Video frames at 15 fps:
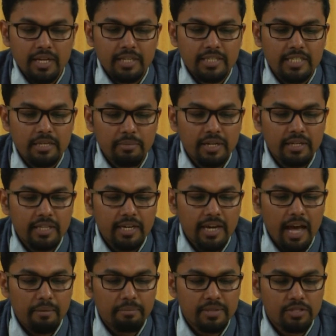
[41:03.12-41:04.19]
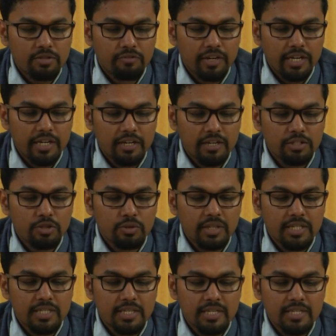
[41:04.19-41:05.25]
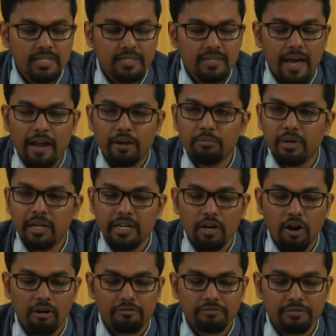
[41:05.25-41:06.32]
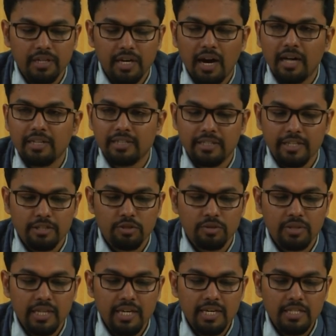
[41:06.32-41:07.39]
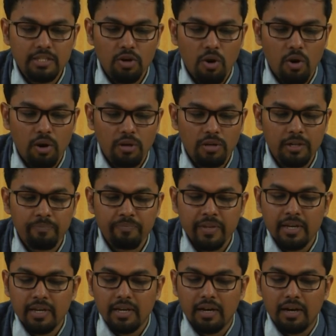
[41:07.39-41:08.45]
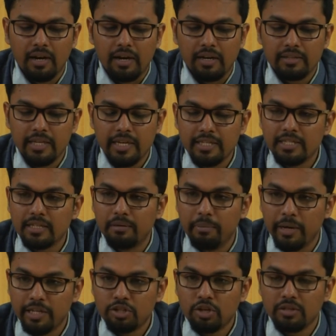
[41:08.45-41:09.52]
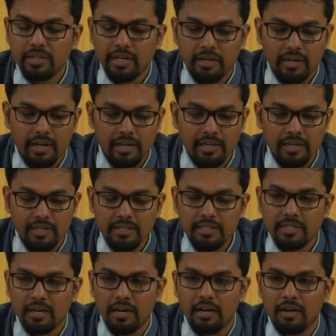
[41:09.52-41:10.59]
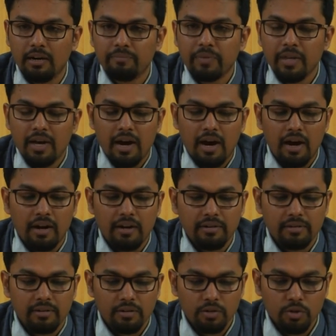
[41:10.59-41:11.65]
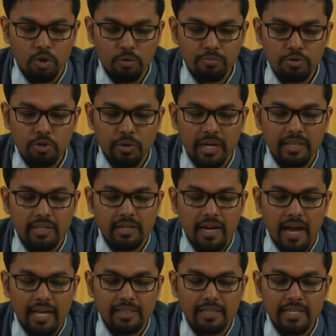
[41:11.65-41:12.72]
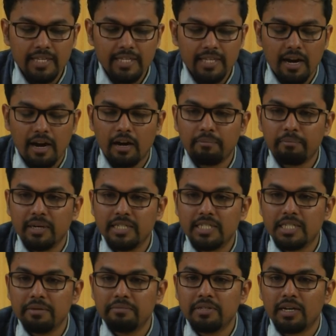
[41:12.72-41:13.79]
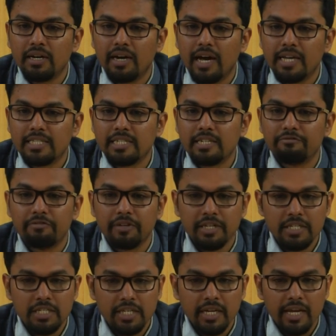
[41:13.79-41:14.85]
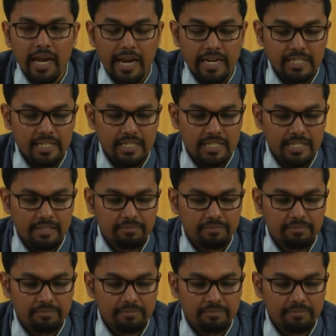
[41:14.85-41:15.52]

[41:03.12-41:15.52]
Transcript: The similar thing happens over here. So, this is the anomaly of the other thing. So, these all uh, things uh, based on their colors uh, are grouped together and these are perceived as a different entity.